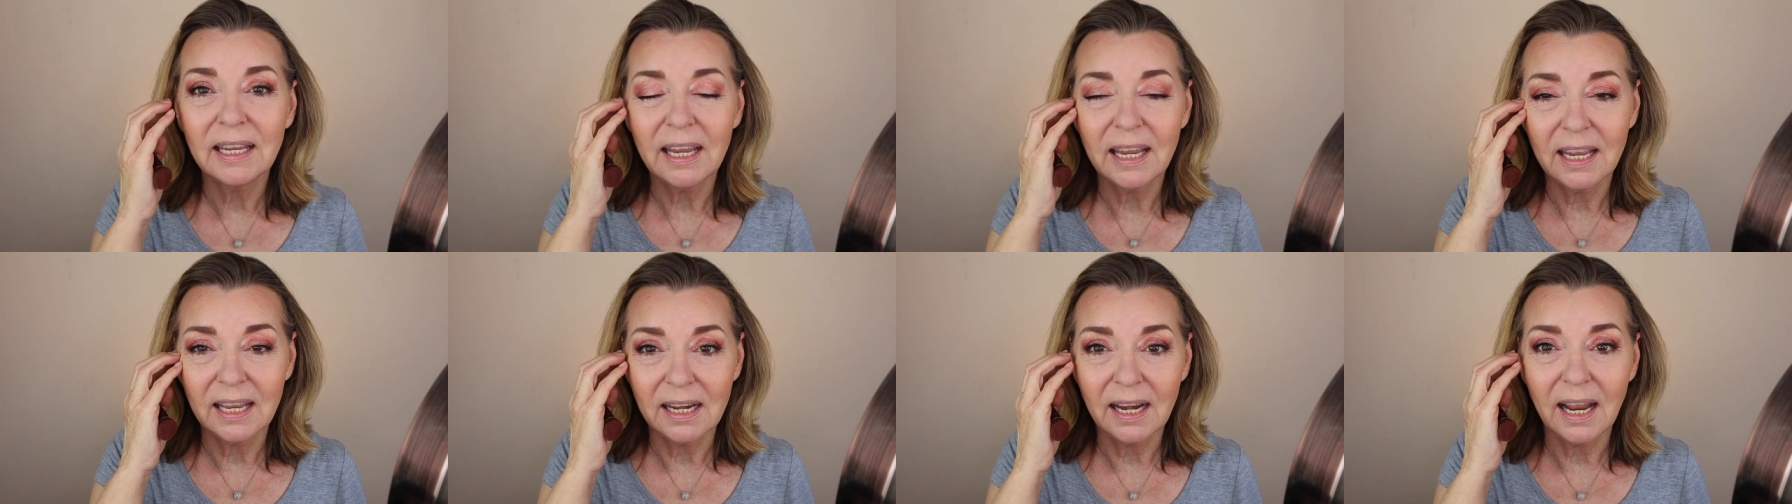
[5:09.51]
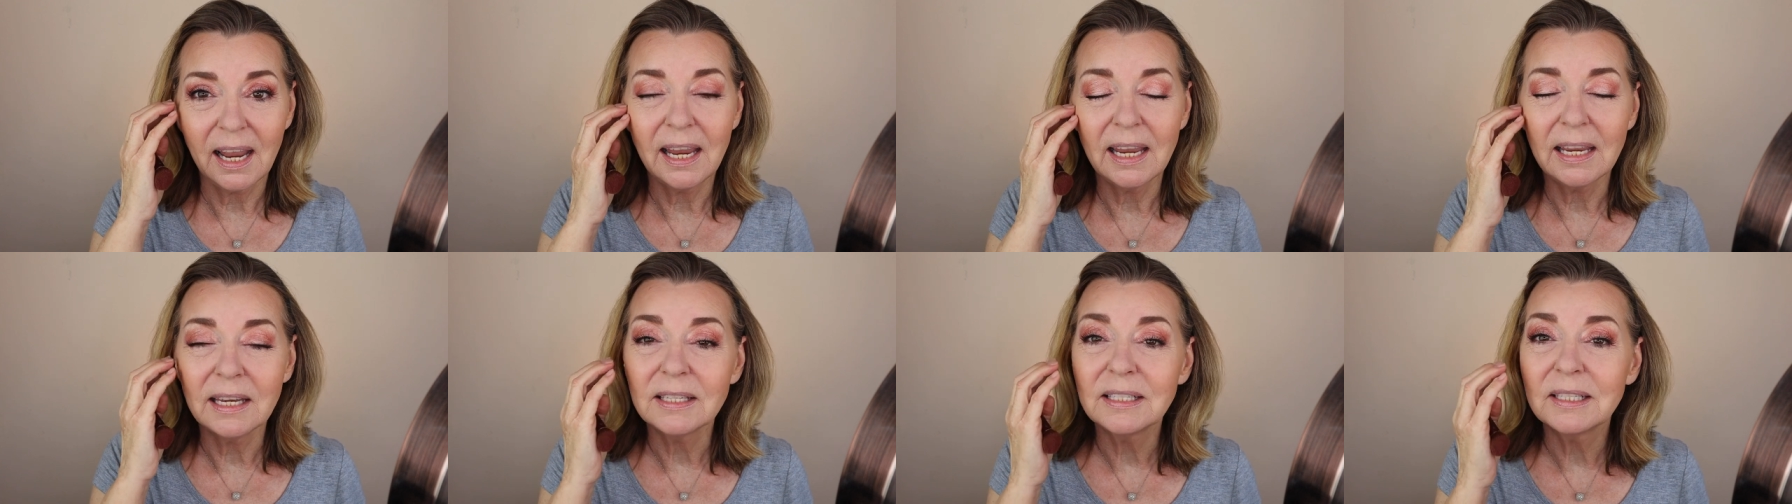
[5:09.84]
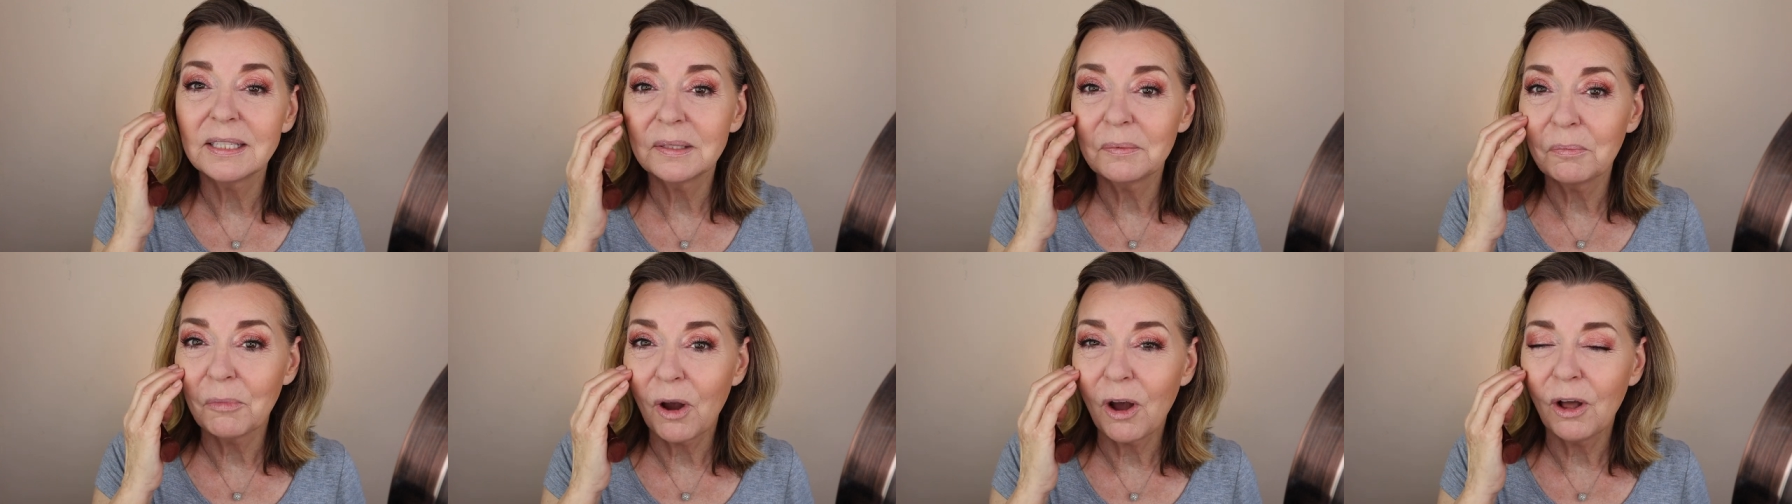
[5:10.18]
in a
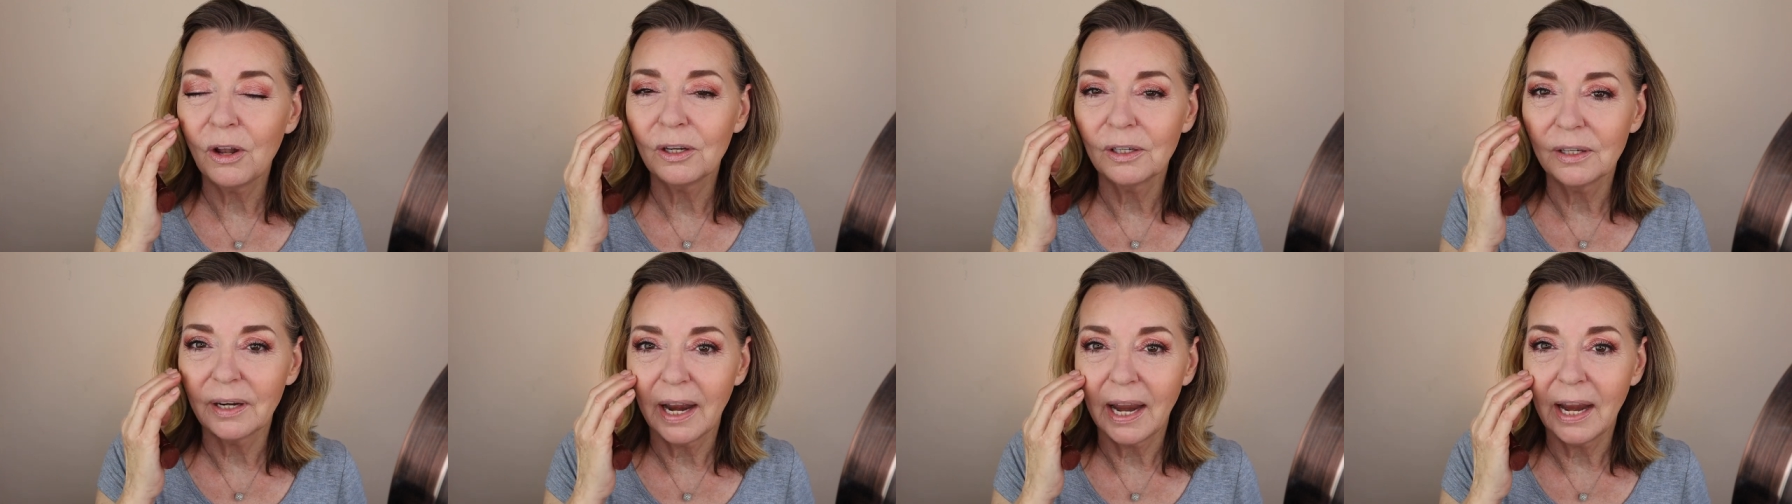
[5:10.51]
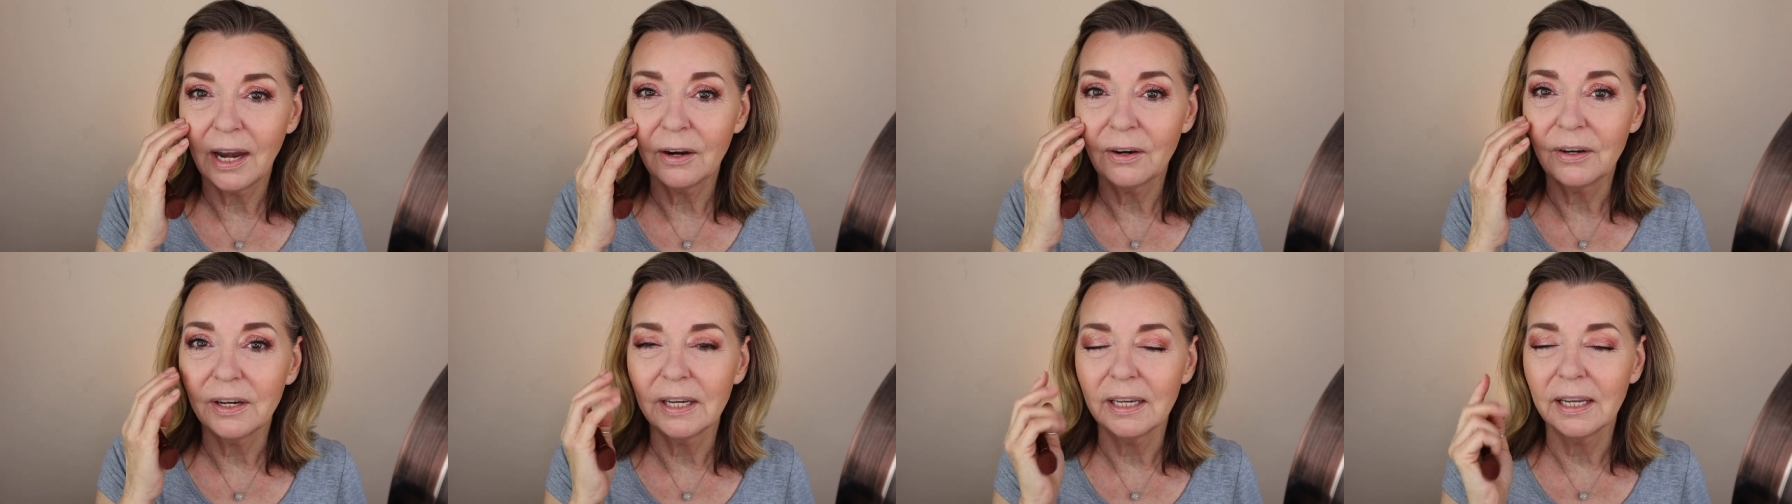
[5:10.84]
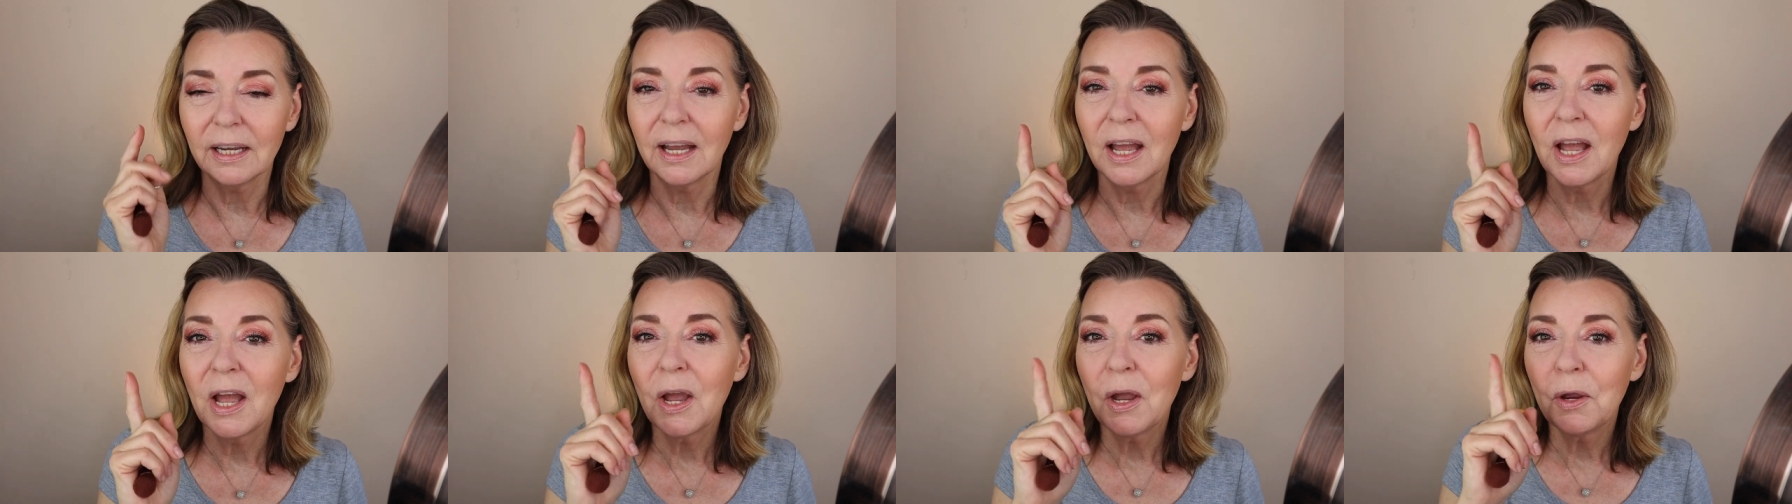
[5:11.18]
smaller
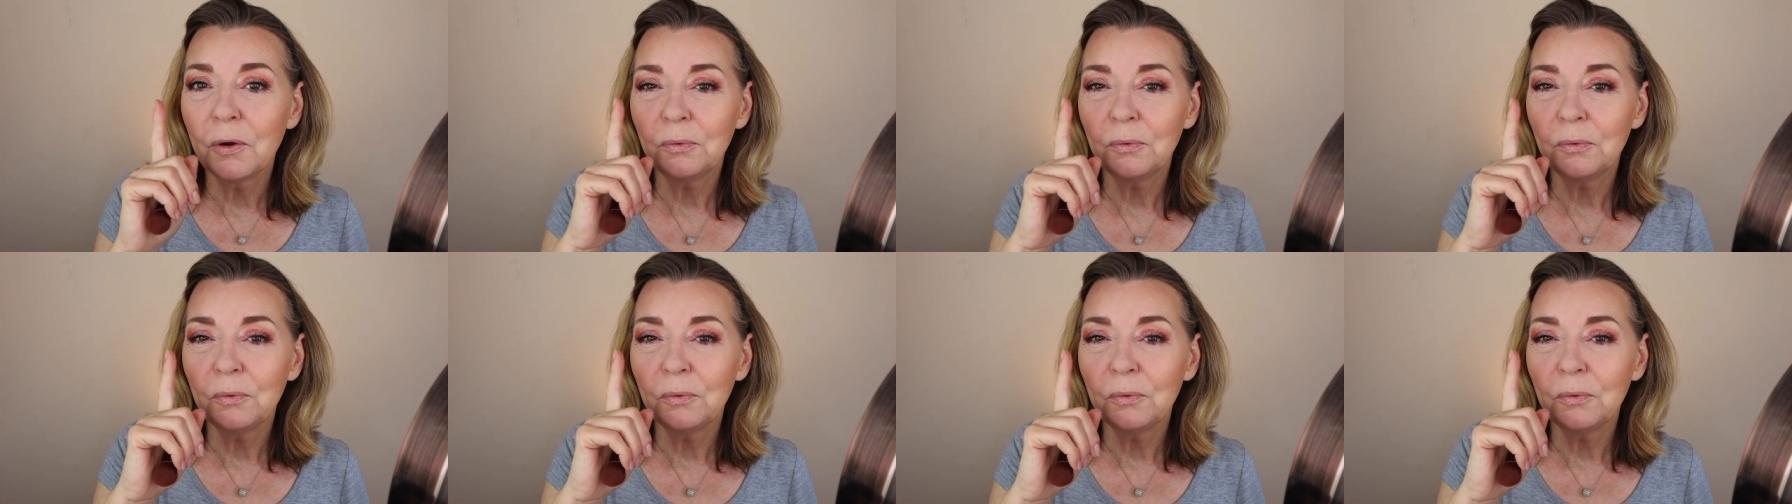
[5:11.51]
area.